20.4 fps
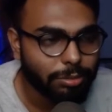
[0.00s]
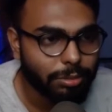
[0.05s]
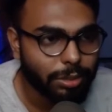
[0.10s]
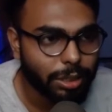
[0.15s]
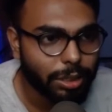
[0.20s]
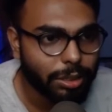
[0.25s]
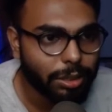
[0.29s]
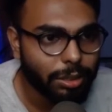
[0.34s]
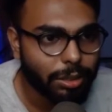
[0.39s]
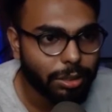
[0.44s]

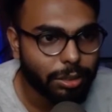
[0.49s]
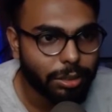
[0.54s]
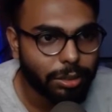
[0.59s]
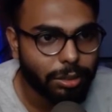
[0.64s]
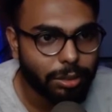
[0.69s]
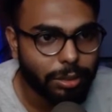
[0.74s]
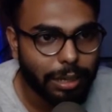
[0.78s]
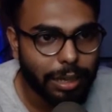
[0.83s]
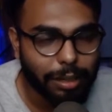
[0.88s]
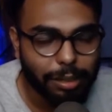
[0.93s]

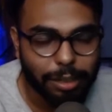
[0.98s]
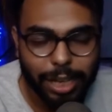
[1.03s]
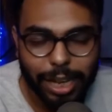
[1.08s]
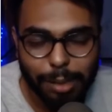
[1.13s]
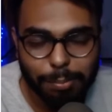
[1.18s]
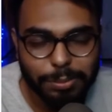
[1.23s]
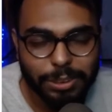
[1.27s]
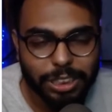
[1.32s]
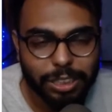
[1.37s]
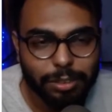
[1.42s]

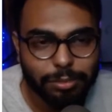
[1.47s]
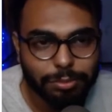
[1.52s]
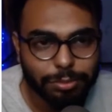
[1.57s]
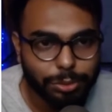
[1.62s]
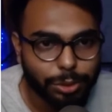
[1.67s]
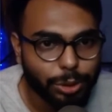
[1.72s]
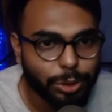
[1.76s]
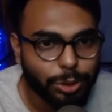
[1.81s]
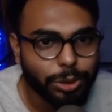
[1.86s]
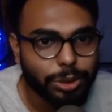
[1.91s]
apps and
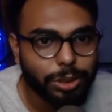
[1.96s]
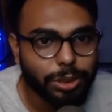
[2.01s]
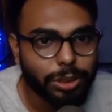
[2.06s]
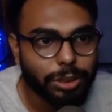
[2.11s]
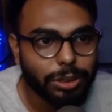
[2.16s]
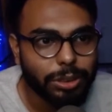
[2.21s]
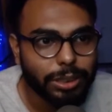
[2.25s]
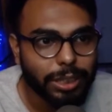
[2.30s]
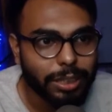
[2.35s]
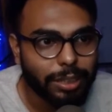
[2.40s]

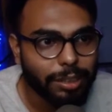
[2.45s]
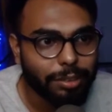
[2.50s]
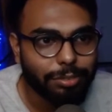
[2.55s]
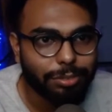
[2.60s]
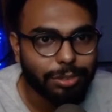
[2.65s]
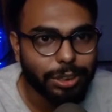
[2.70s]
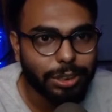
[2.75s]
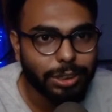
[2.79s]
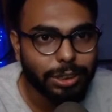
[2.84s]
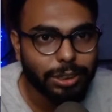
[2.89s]
features and
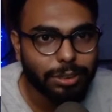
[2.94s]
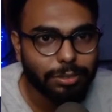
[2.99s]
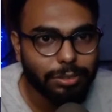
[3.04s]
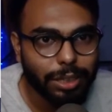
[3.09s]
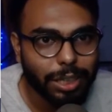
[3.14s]
everything.